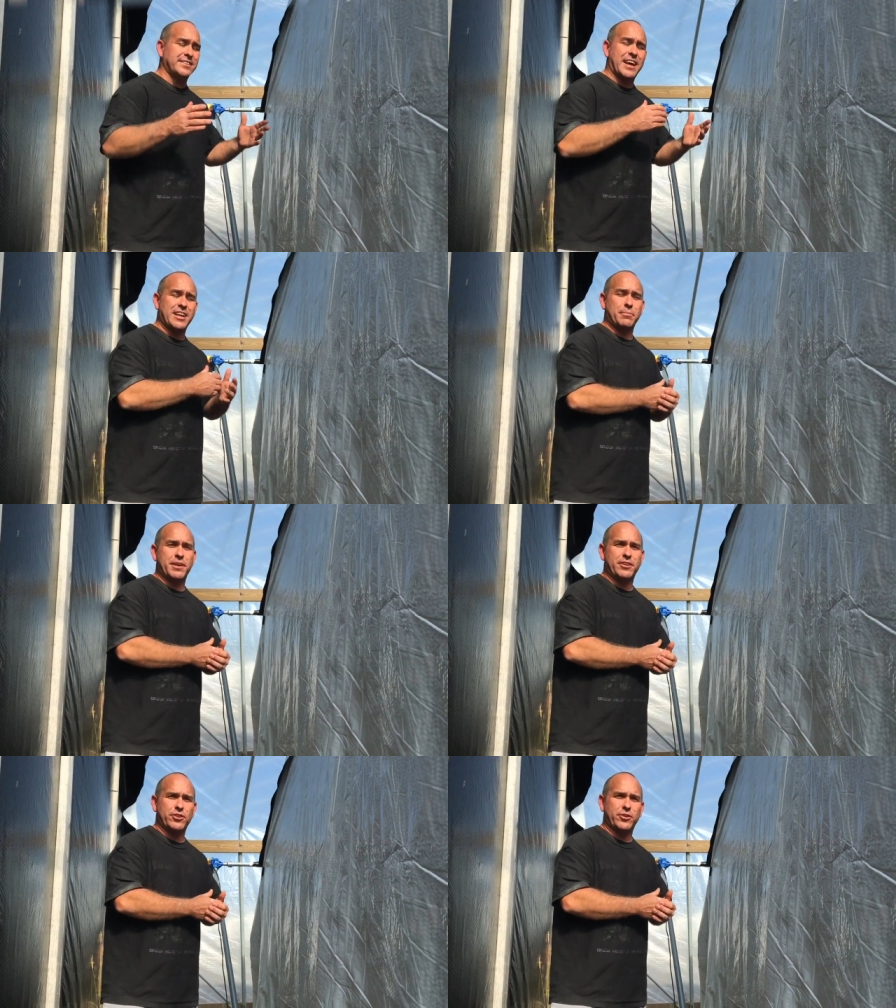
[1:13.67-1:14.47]
designed to be
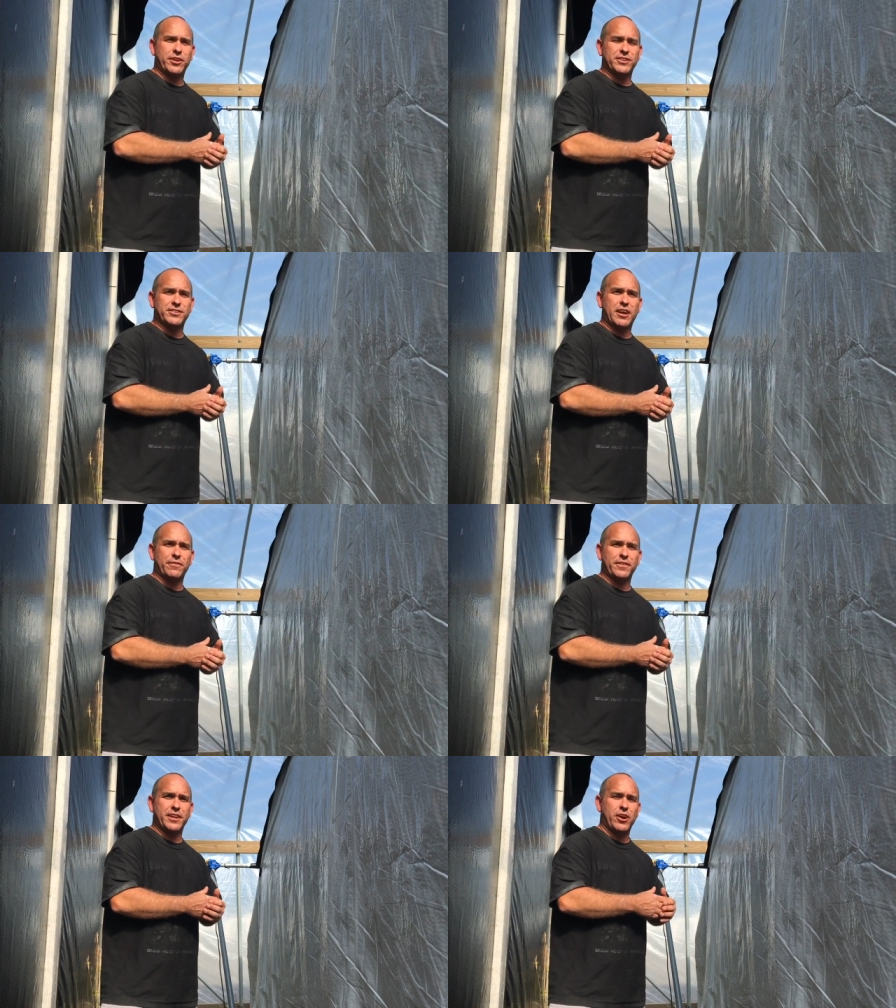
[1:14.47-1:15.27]
a do-it-yourself,
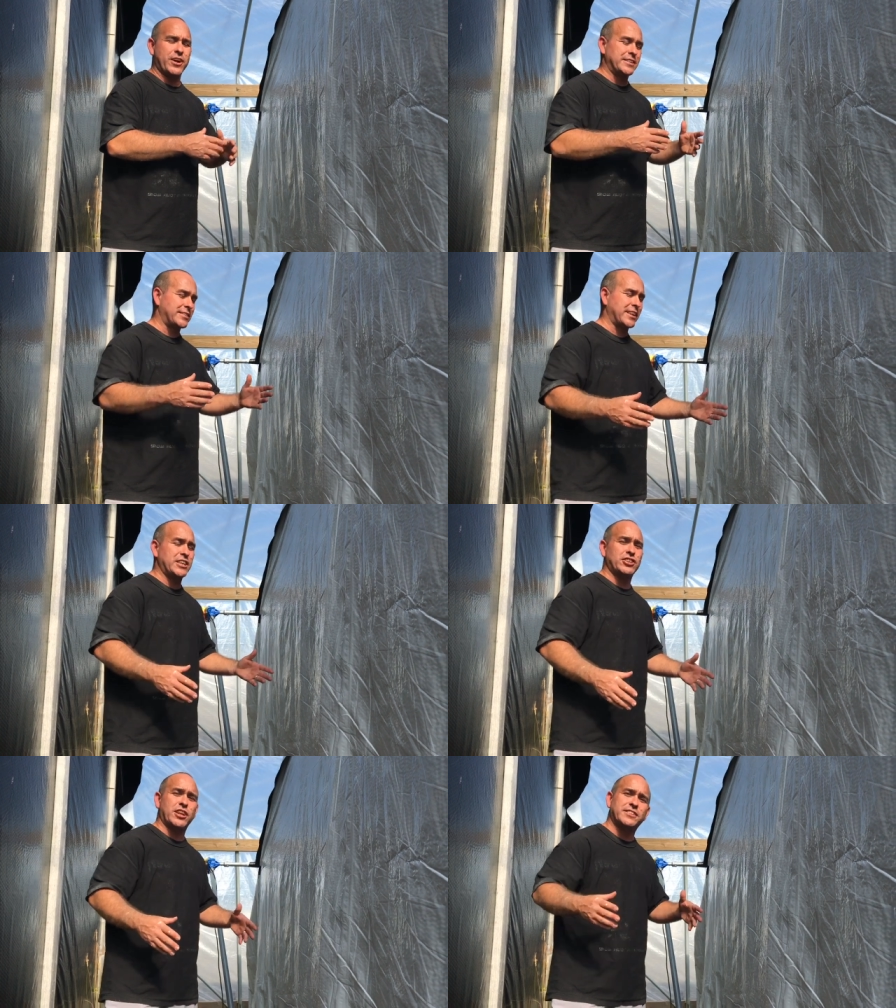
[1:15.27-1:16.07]
you know,
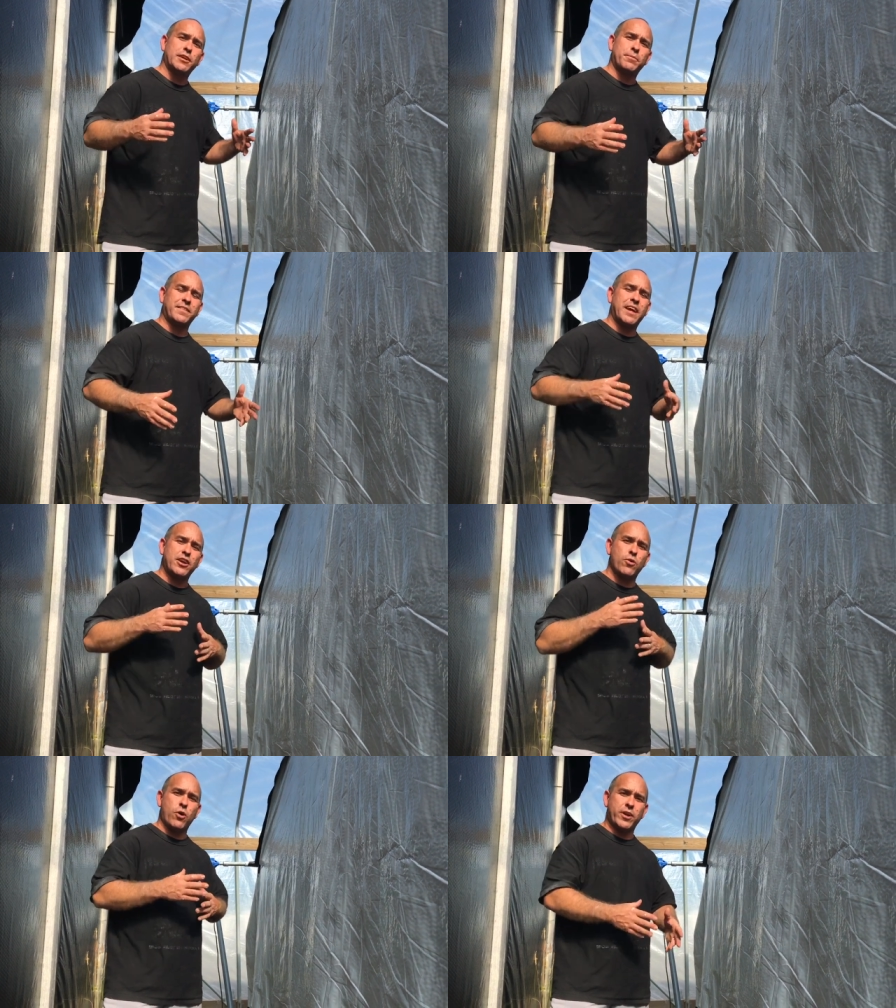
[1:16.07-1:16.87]
installation on something that
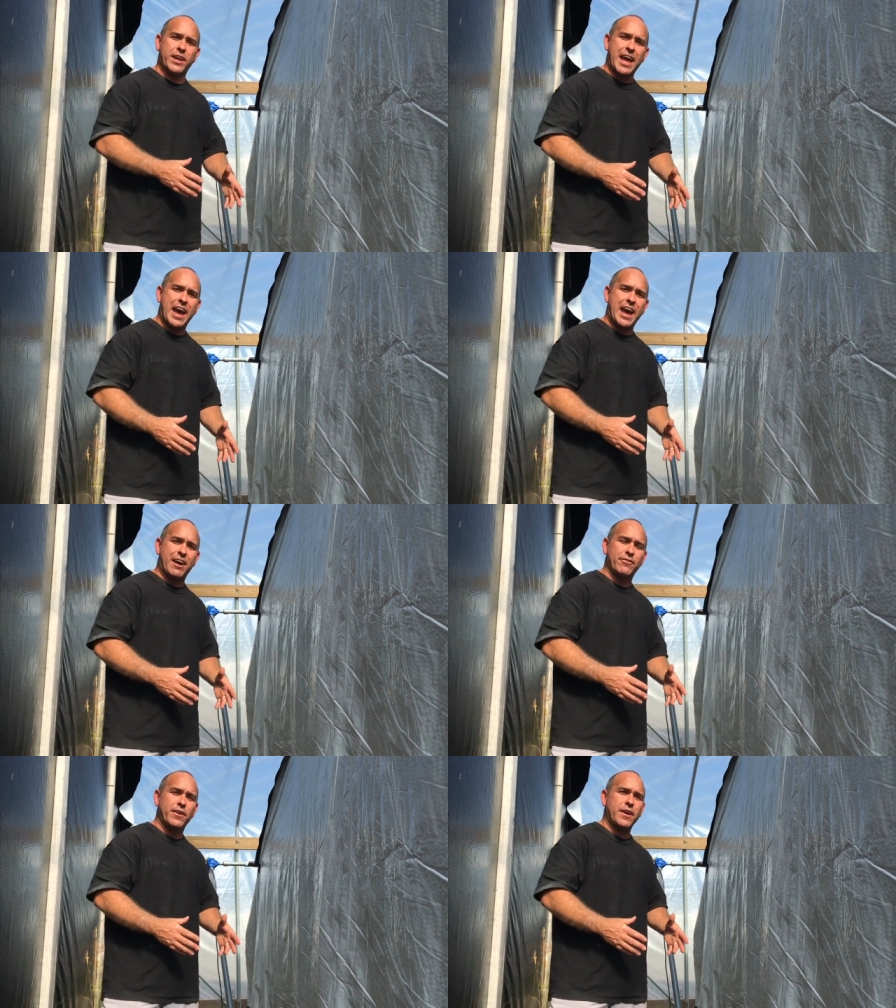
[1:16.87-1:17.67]
you already have.